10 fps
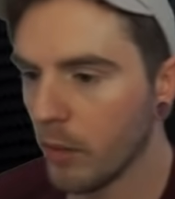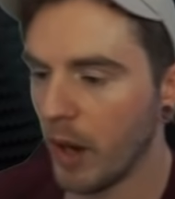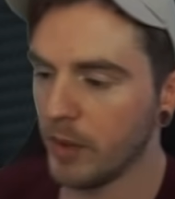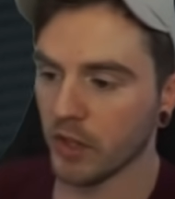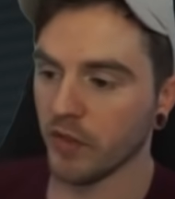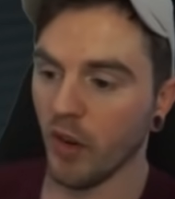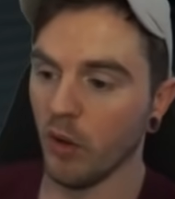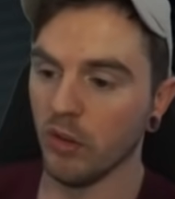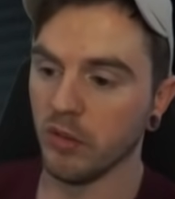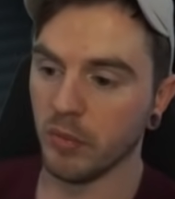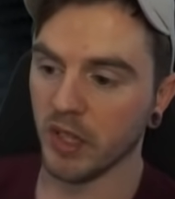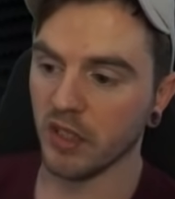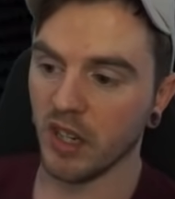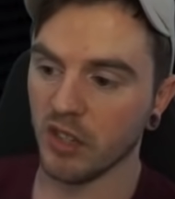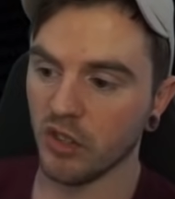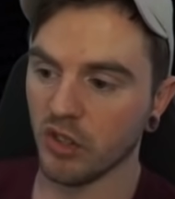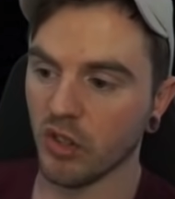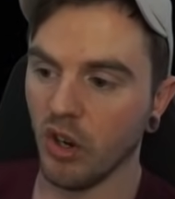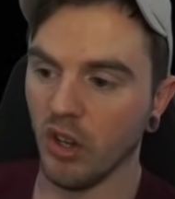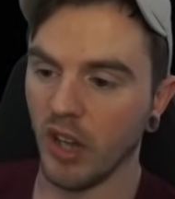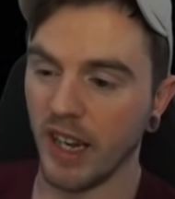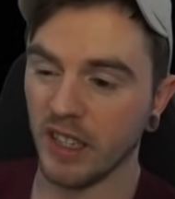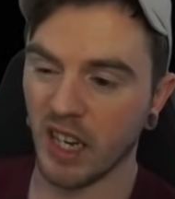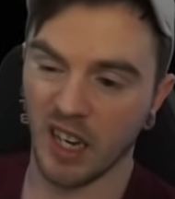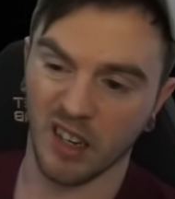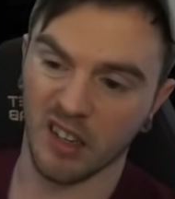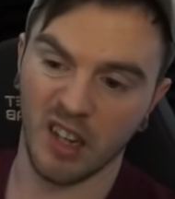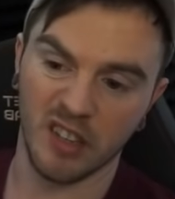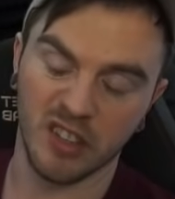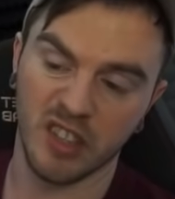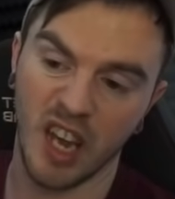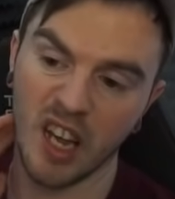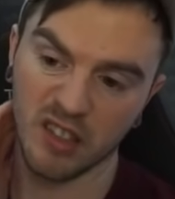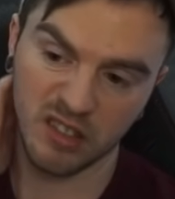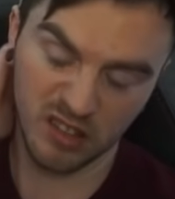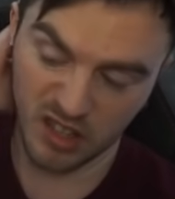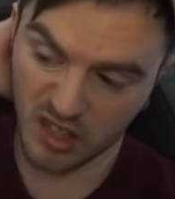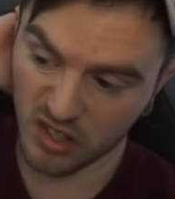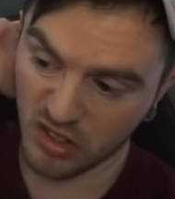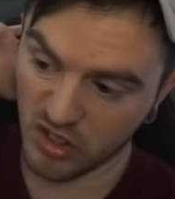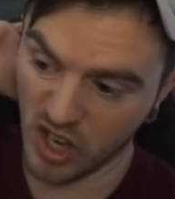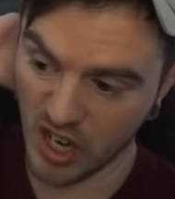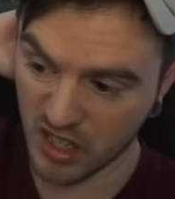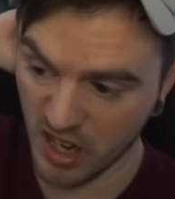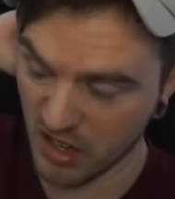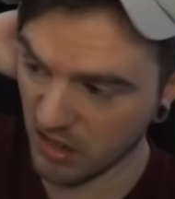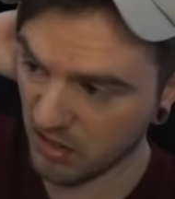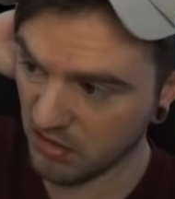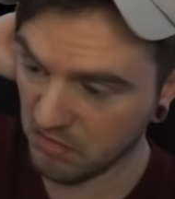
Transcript: Could maybe just fold, because I can just call ace king and then sats and then jack 10.